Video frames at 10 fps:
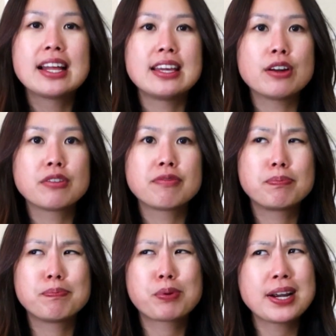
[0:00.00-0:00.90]
Their
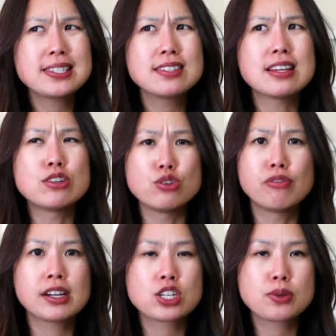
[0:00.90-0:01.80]
prices do
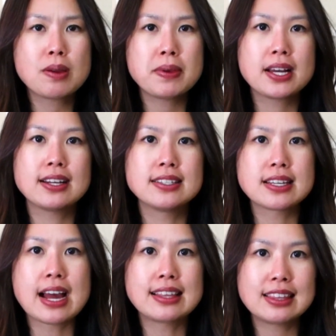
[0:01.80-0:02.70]
fluctuate because
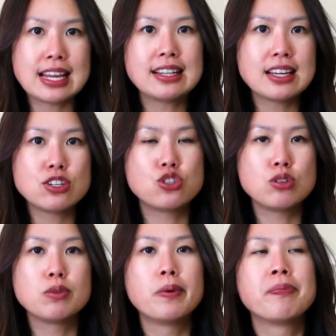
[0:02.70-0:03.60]
I think they
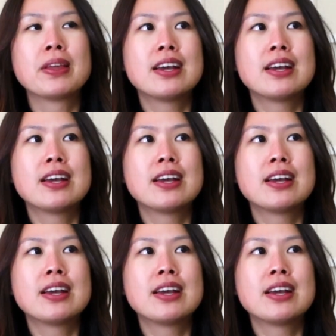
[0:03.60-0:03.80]
do